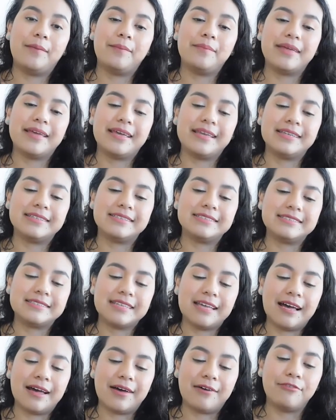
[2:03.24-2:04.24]
is
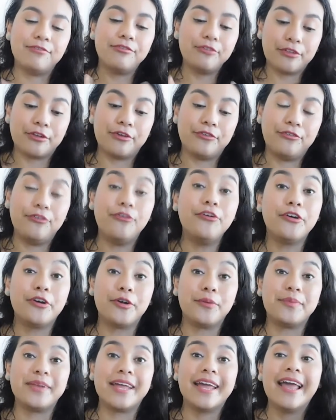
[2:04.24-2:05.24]
fully
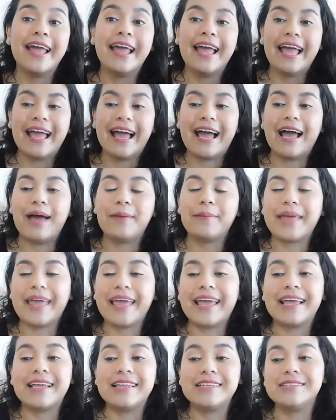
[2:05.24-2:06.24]
formed.
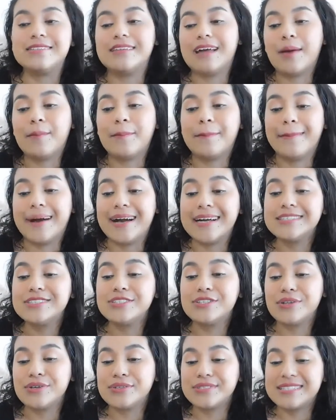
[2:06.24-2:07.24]
And
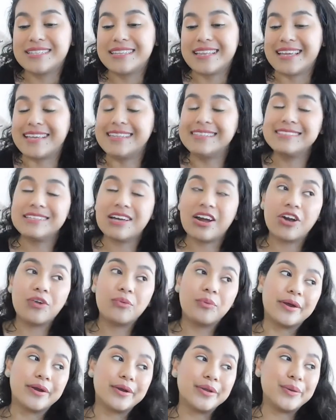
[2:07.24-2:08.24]
amongst those things
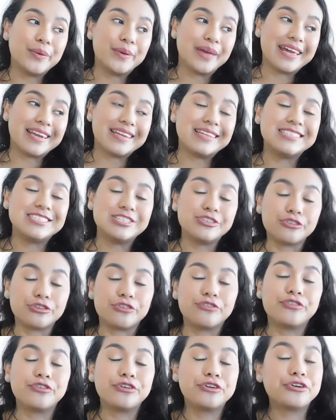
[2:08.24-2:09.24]
are, what do you get each other
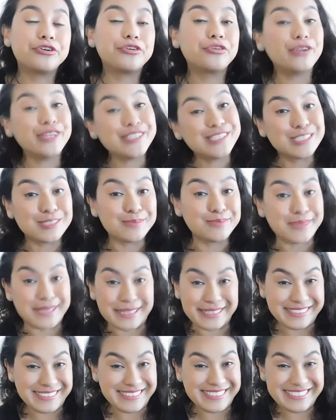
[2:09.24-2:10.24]
for
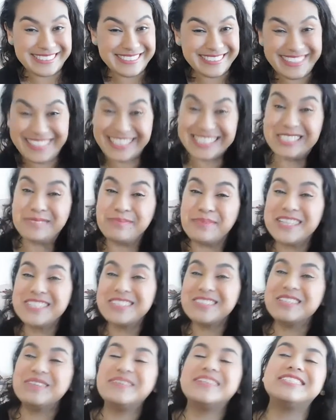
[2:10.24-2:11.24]
Christmas?
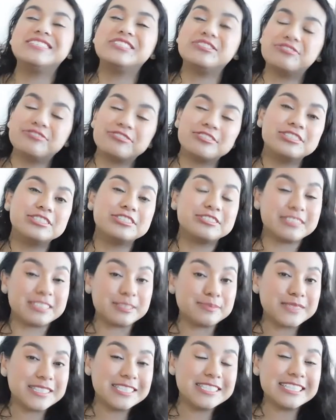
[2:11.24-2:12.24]
Especially when it's your first
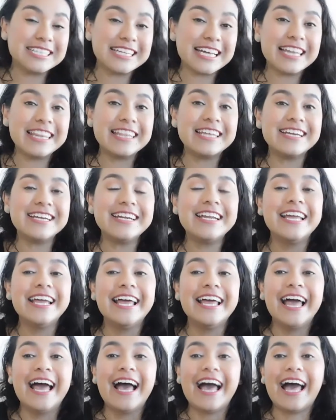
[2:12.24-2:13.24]
Christmas together.
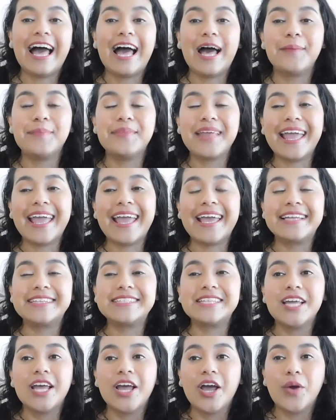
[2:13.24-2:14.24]

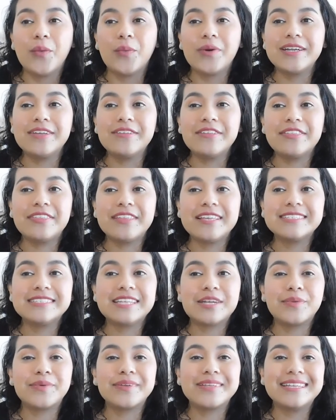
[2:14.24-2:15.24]
And one of the things
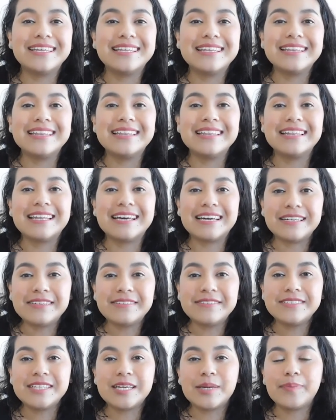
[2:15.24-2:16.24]
that I really
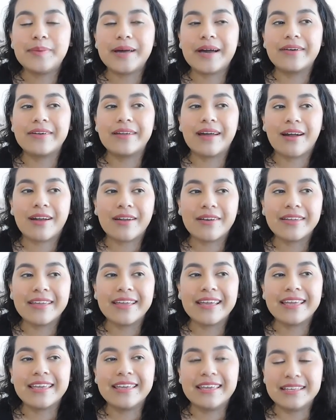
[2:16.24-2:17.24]
loved about Ari
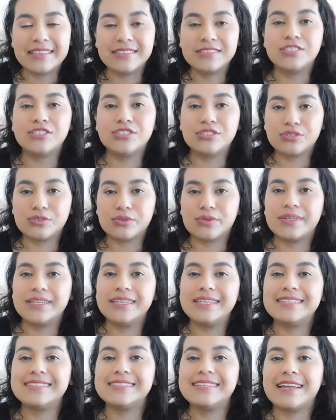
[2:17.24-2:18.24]
and Yin's story
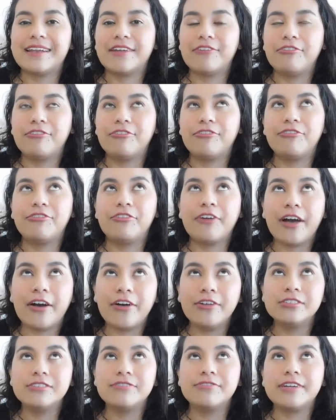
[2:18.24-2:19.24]
is that it
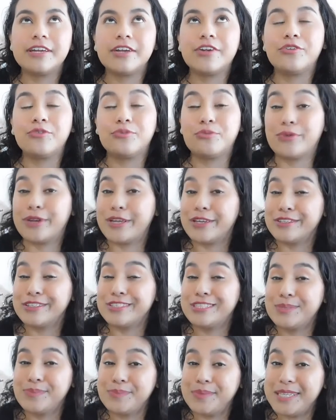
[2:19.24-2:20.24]
felt very real
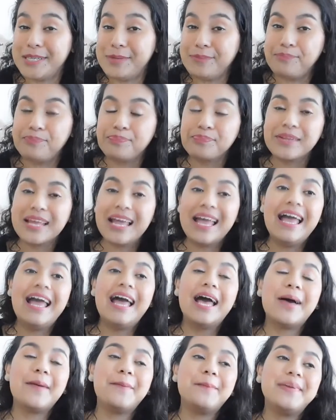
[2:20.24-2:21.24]
to me
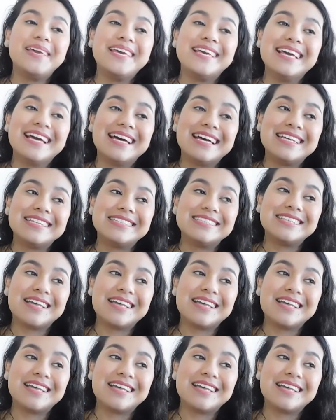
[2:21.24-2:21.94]
because